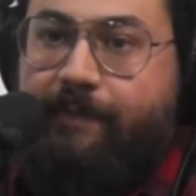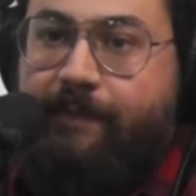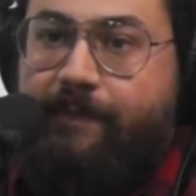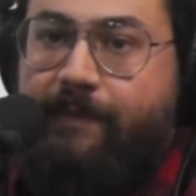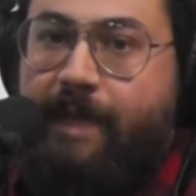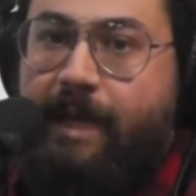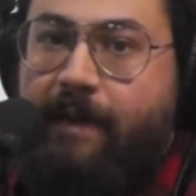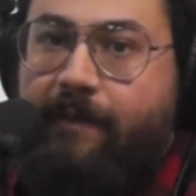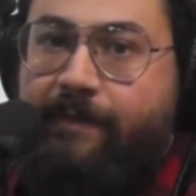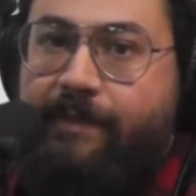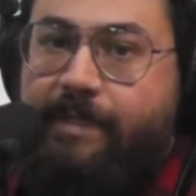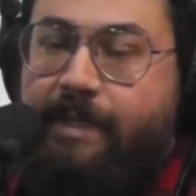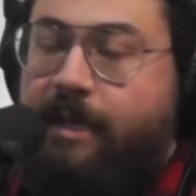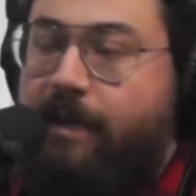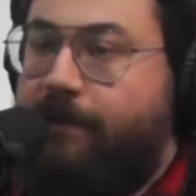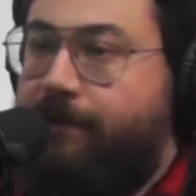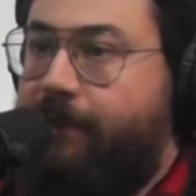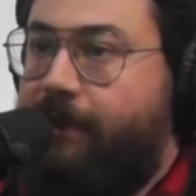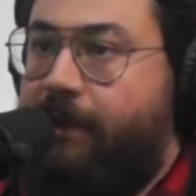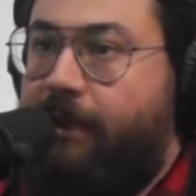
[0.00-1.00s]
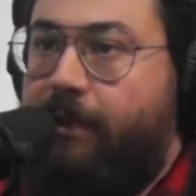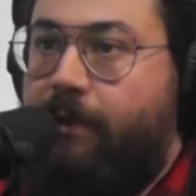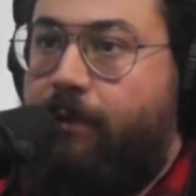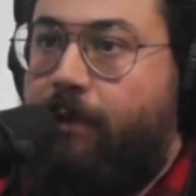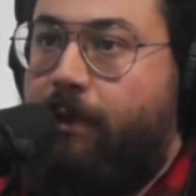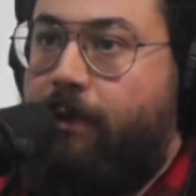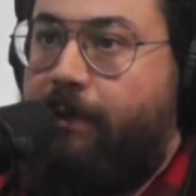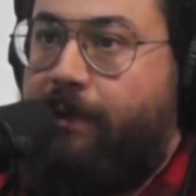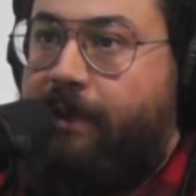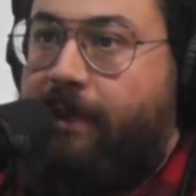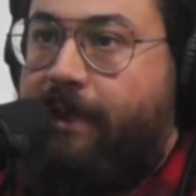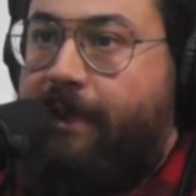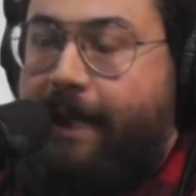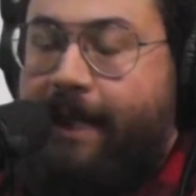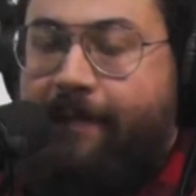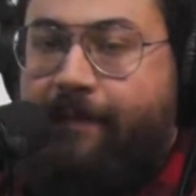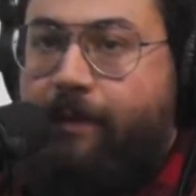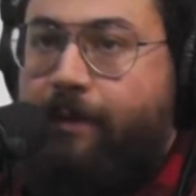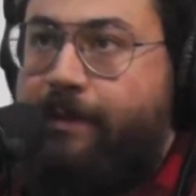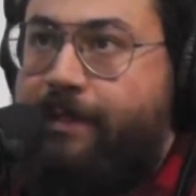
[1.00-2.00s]
you've got a photographer that you work with,
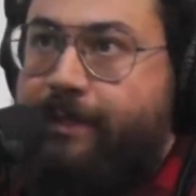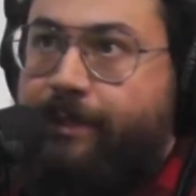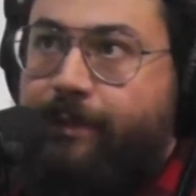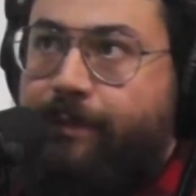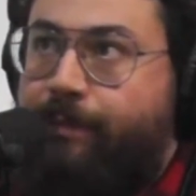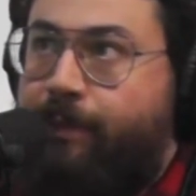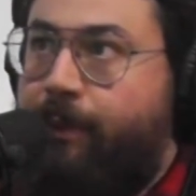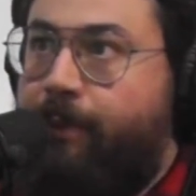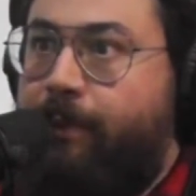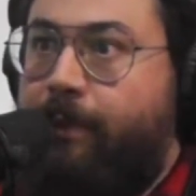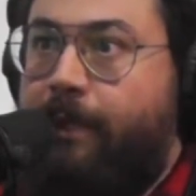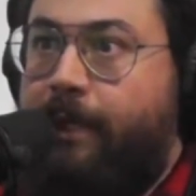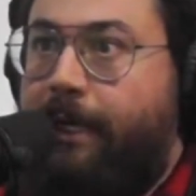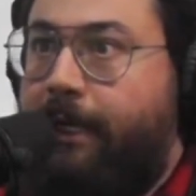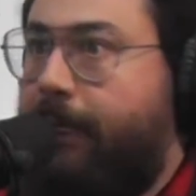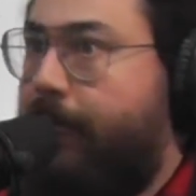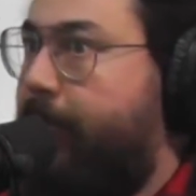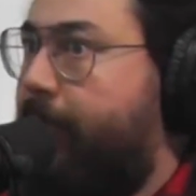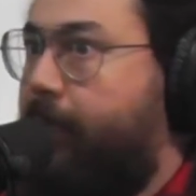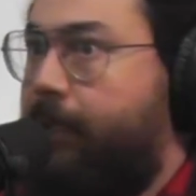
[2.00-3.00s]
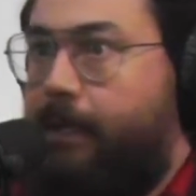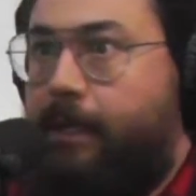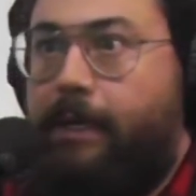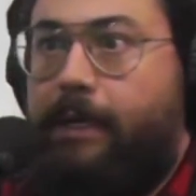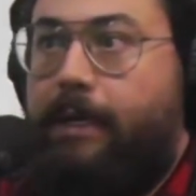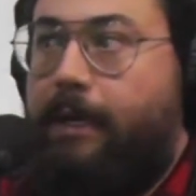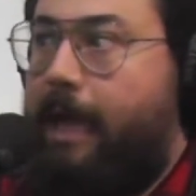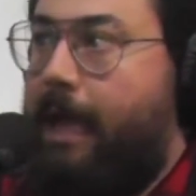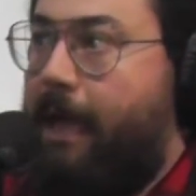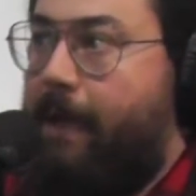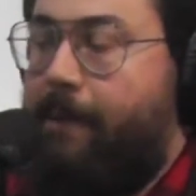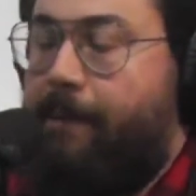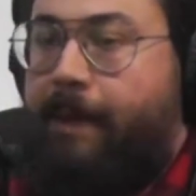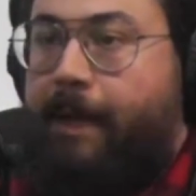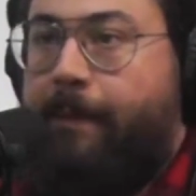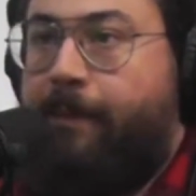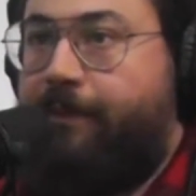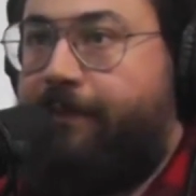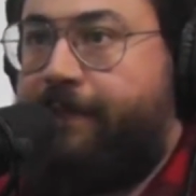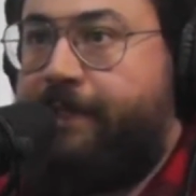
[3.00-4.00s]
I've always told people, like,
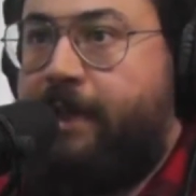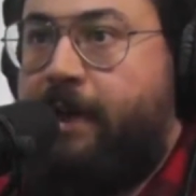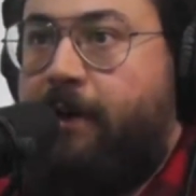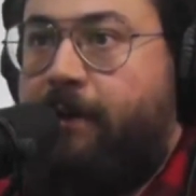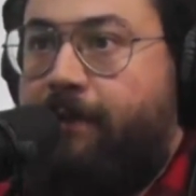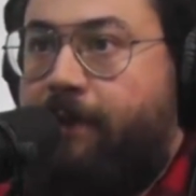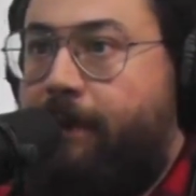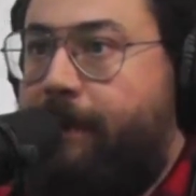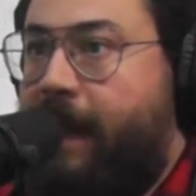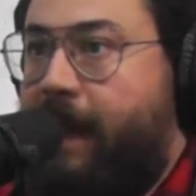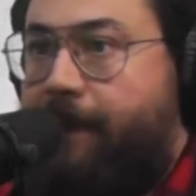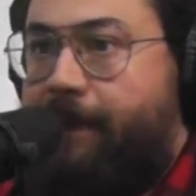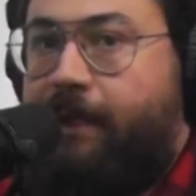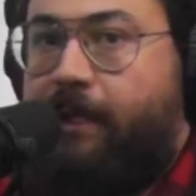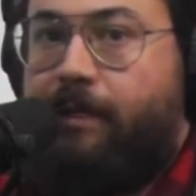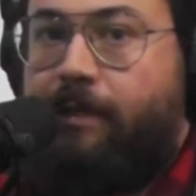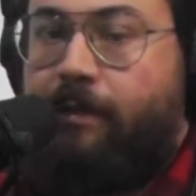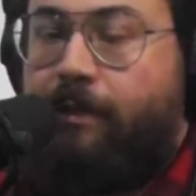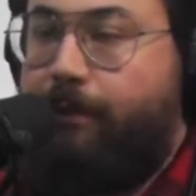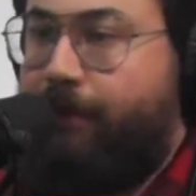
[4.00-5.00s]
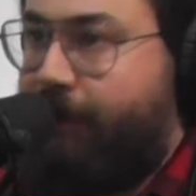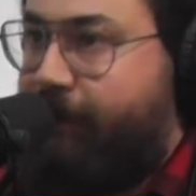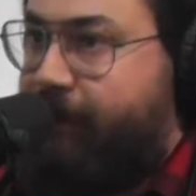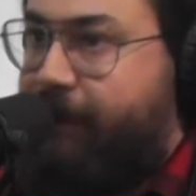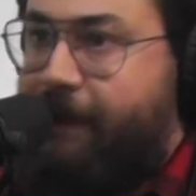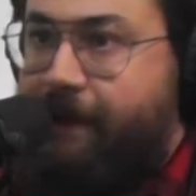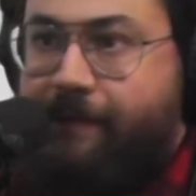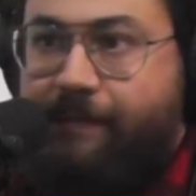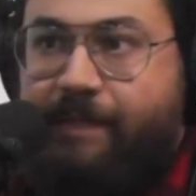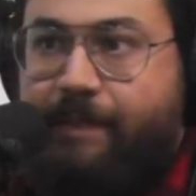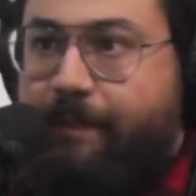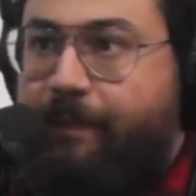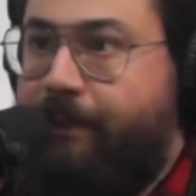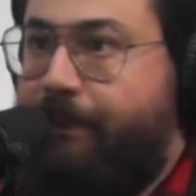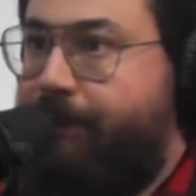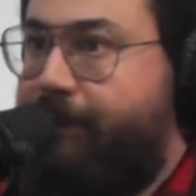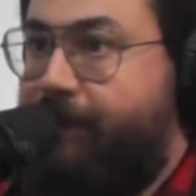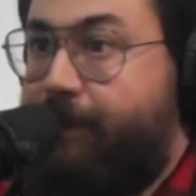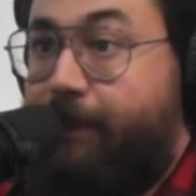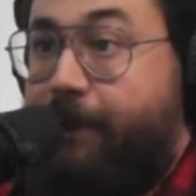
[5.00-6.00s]
I'm a photographer. I'm happy to do it. But if you have
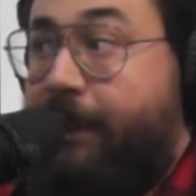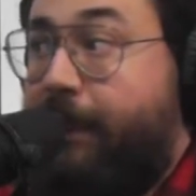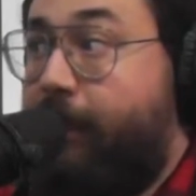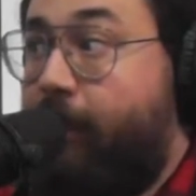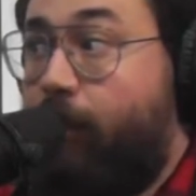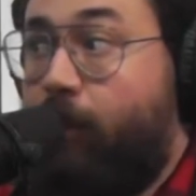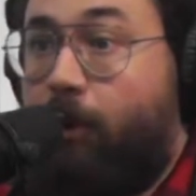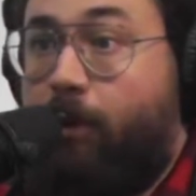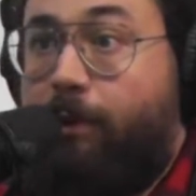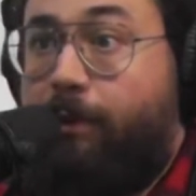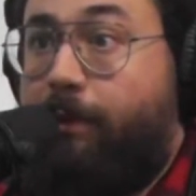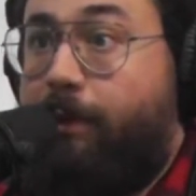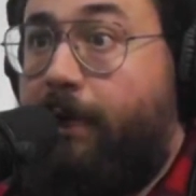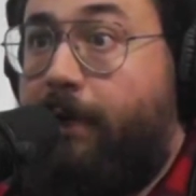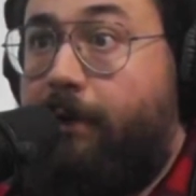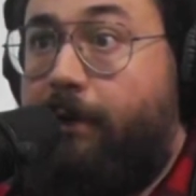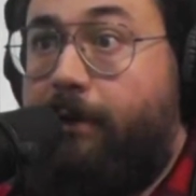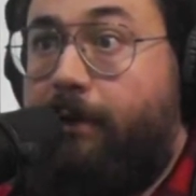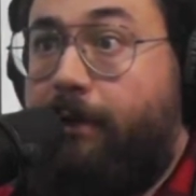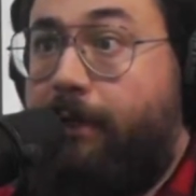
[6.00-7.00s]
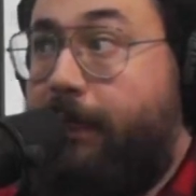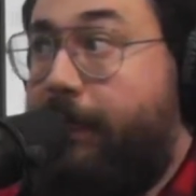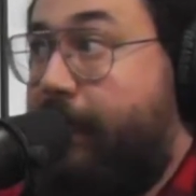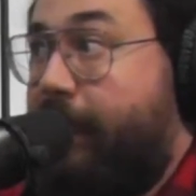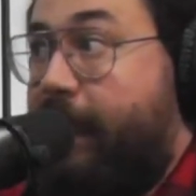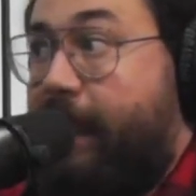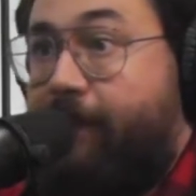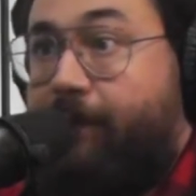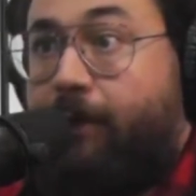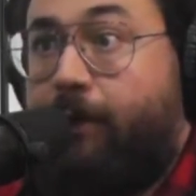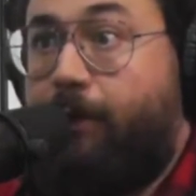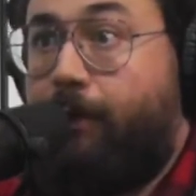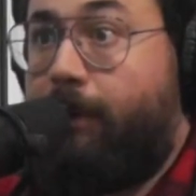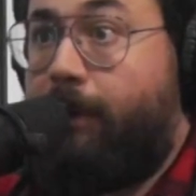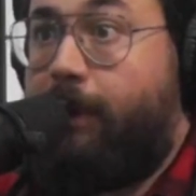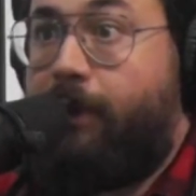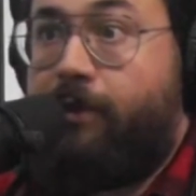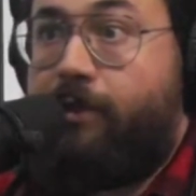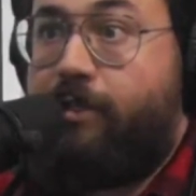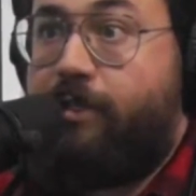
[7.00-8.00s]
someone that you work with regularly and have a good
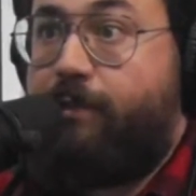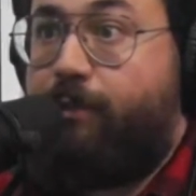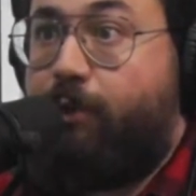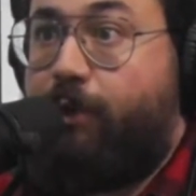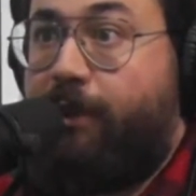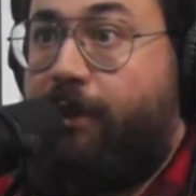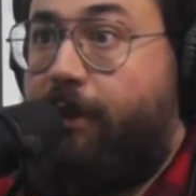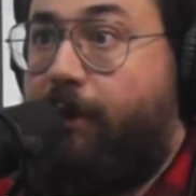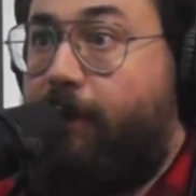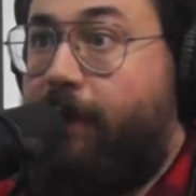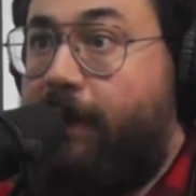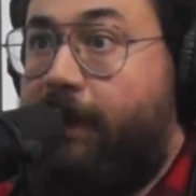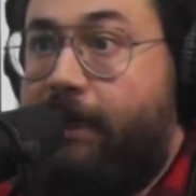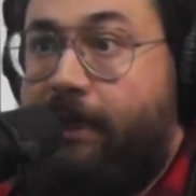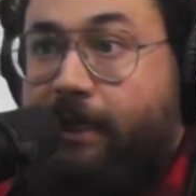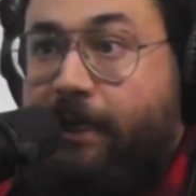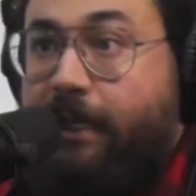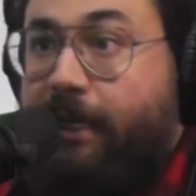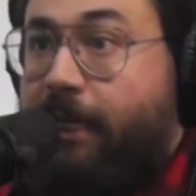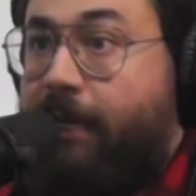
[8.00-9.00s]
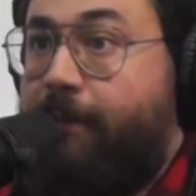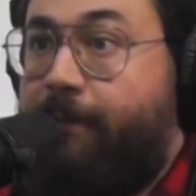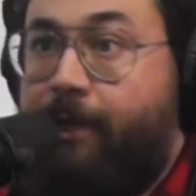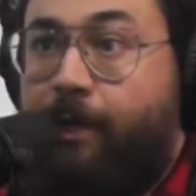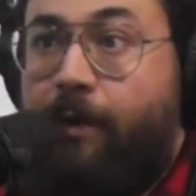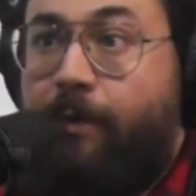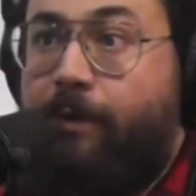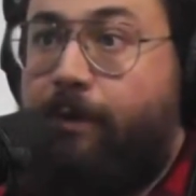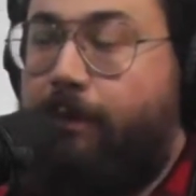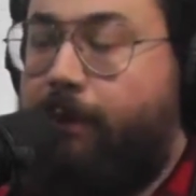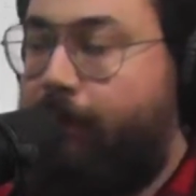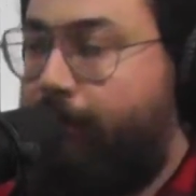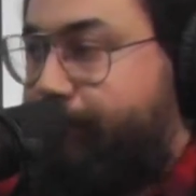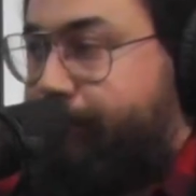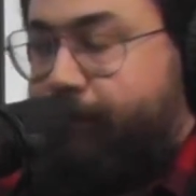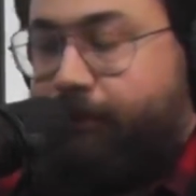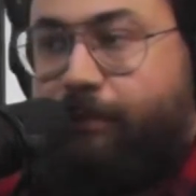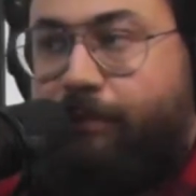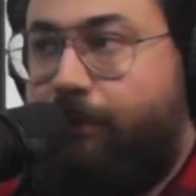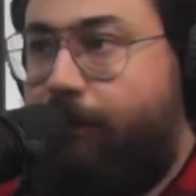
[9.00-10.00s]
relationship with already and can get them to go do it,
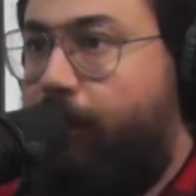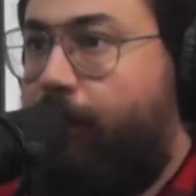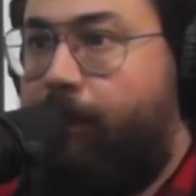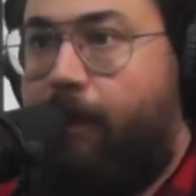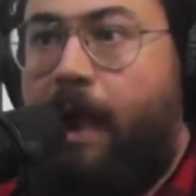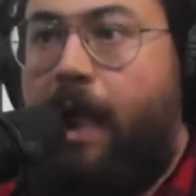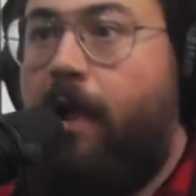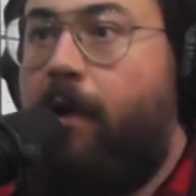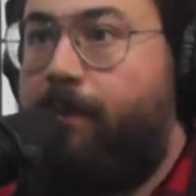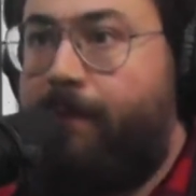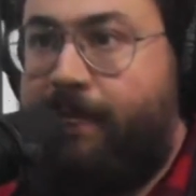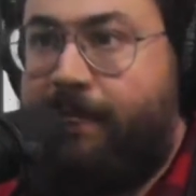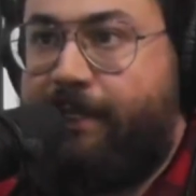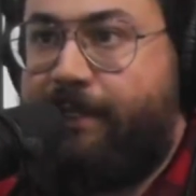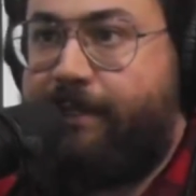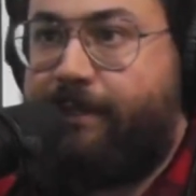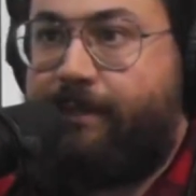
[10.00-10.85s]
by all means.